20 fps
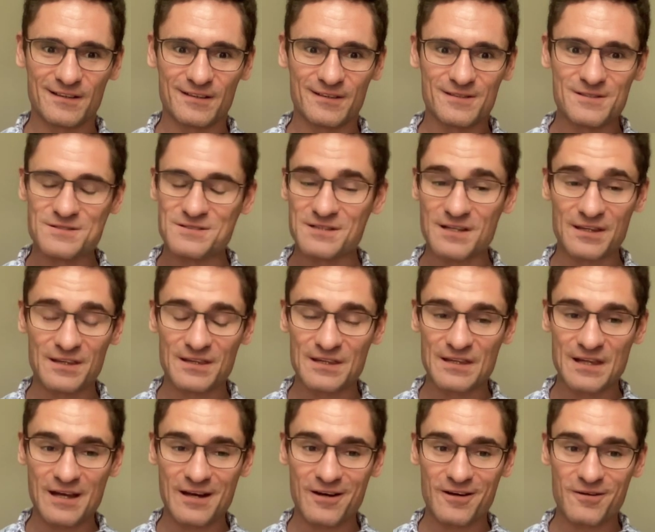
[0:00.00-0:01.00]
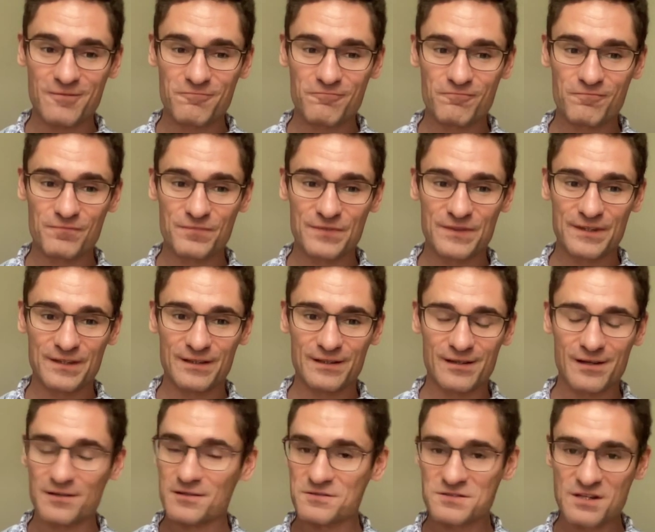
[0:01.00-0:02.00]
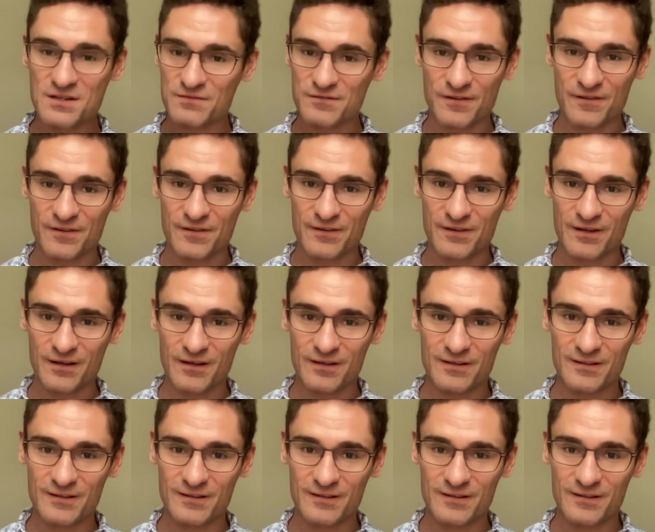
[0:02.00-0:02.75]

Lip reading: There's nothing there, and there's everything there.